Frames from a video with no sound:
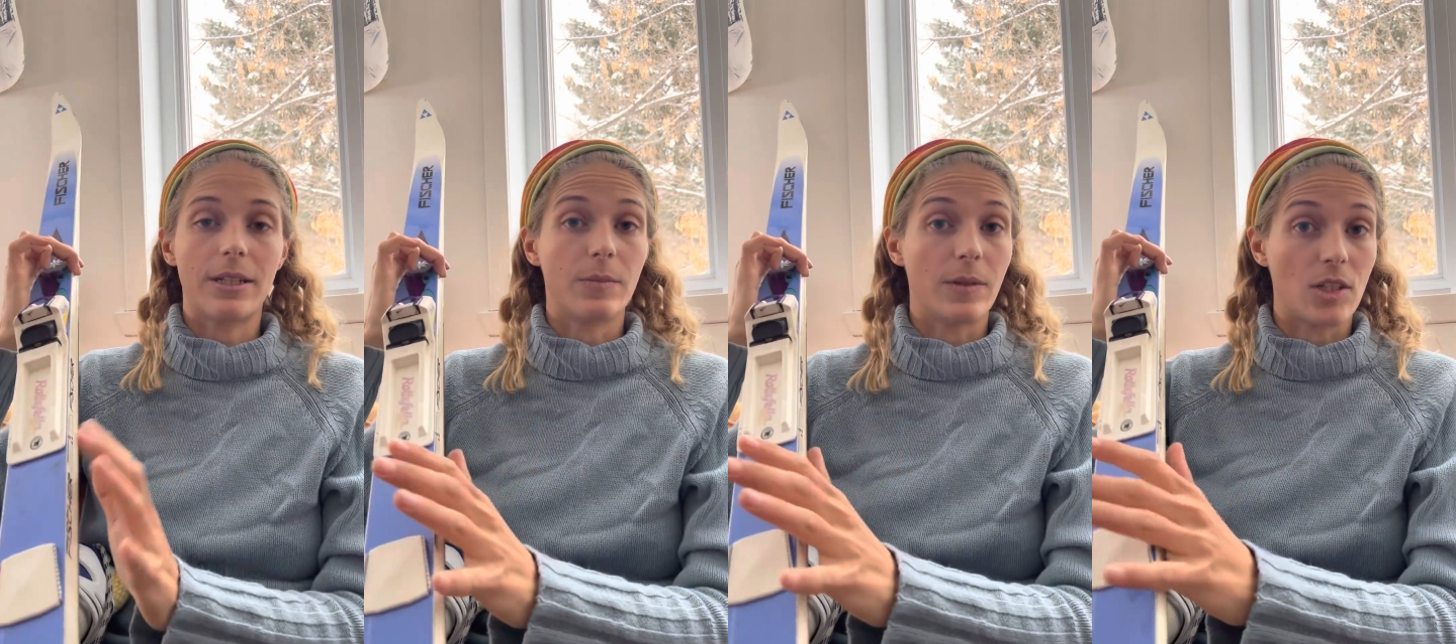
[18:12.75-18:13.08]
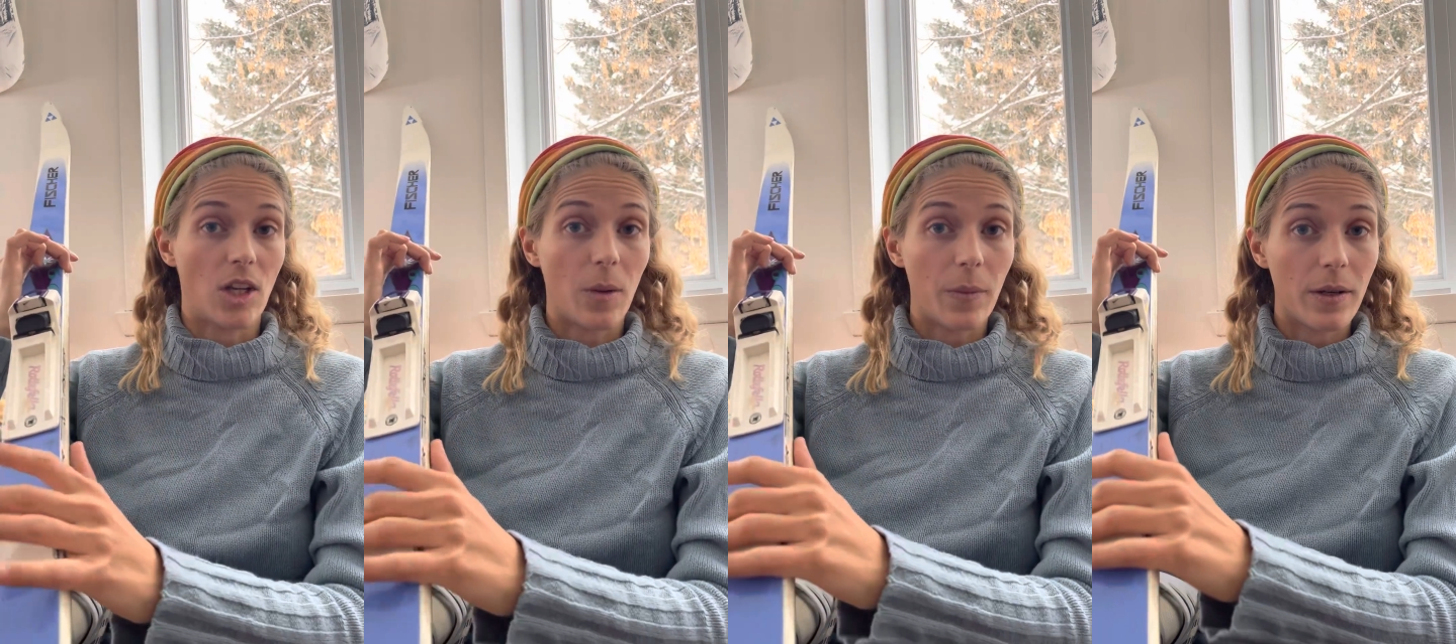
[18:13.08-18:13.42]
to be
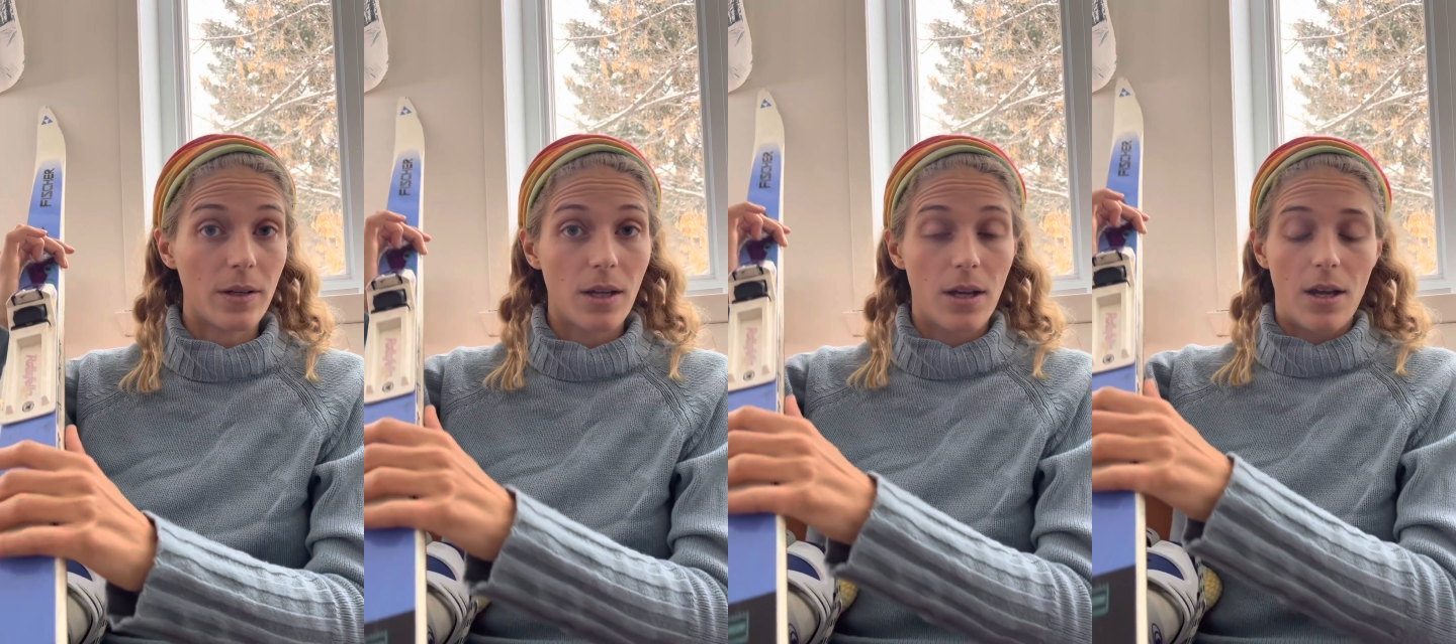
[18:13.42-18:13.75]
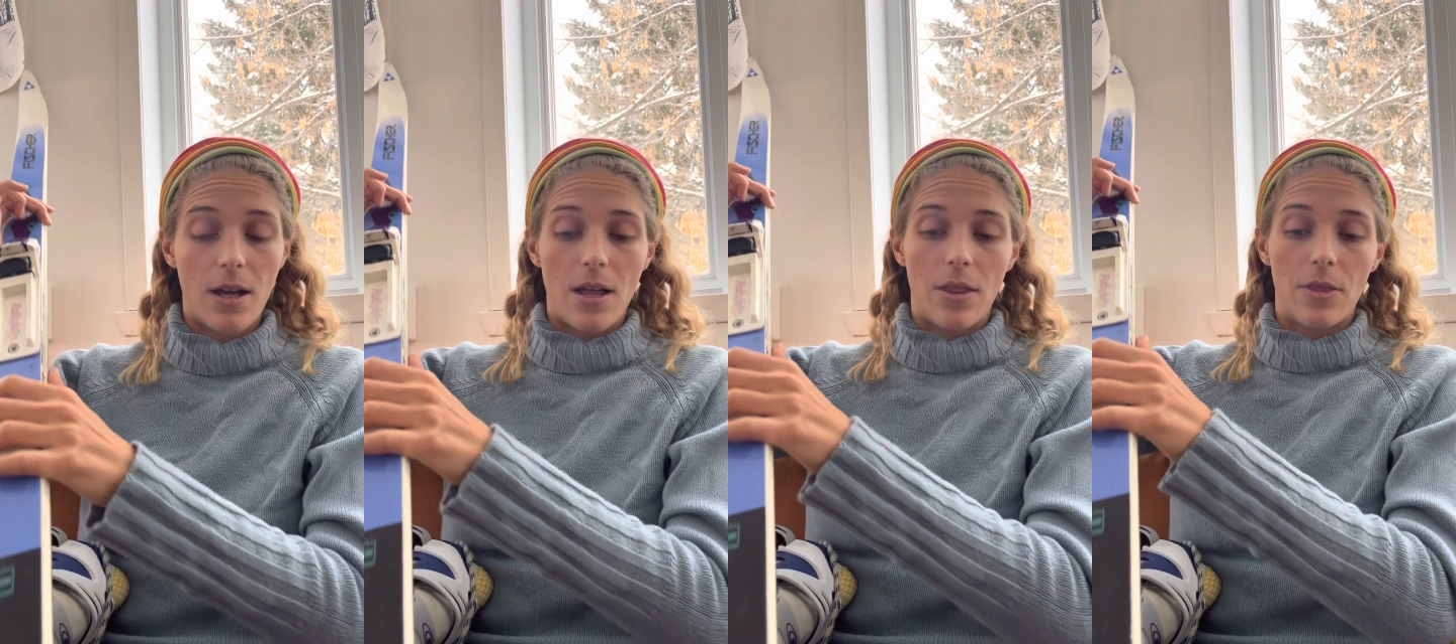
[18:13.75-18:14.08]
sharpened.
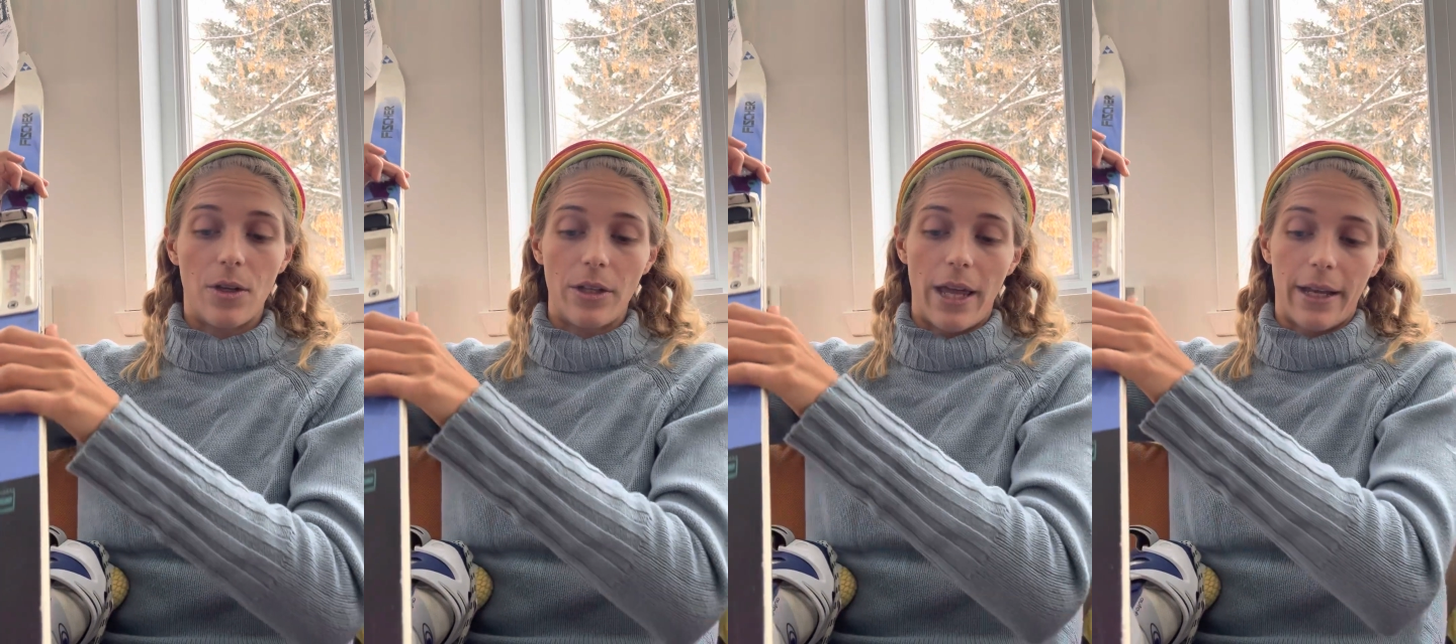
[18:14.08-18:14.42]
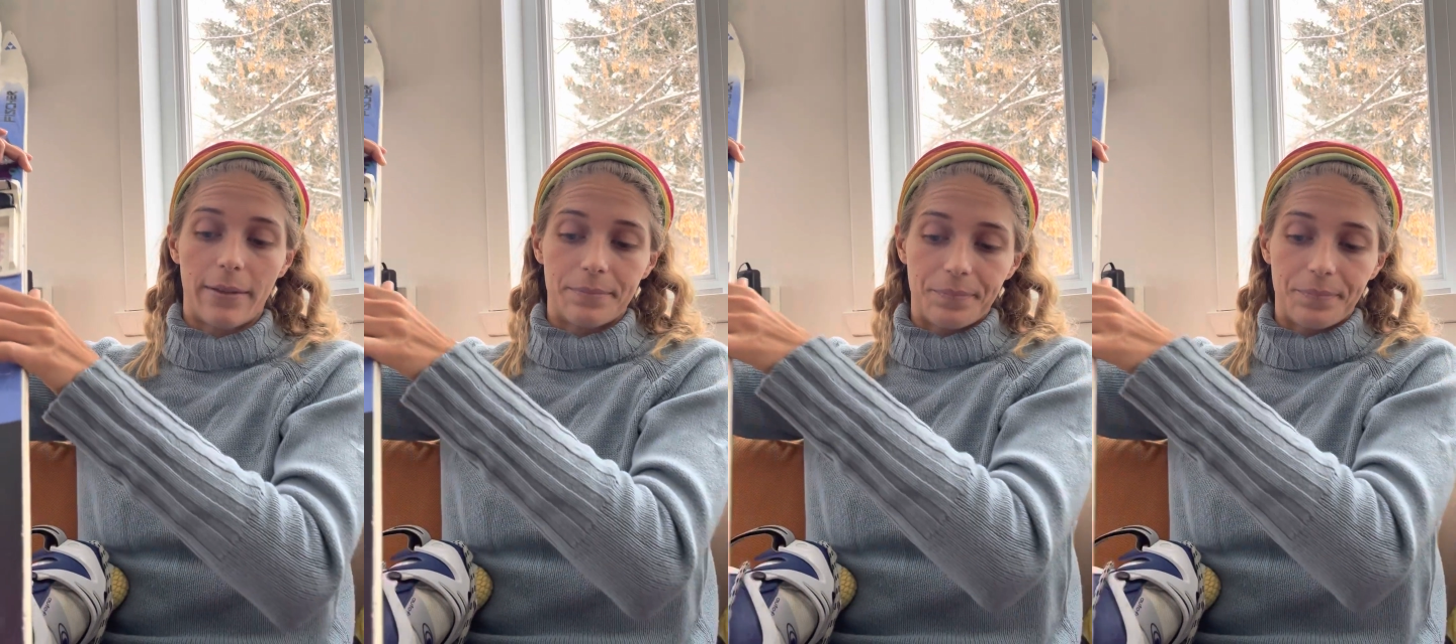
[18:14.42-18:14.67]
They're like,